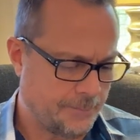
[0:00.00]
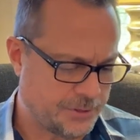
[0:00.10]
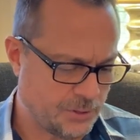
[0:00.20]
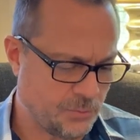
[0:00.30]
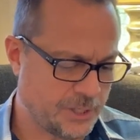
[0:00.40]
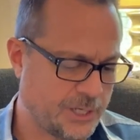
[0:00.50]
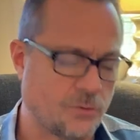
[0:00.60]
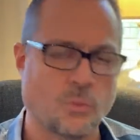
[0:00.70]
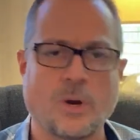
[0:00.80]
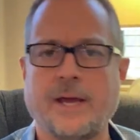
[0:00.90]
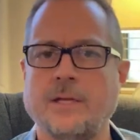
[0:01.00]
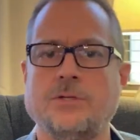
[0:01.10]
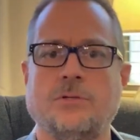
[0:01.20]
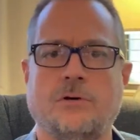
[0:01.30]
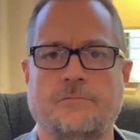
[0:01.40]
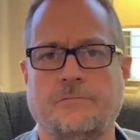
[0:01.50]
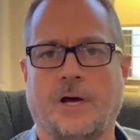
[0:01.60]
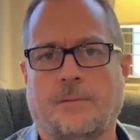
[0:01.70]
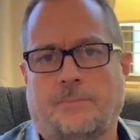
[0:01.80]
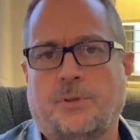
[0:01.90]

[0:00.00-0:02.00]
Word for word: but then we get right into a, a,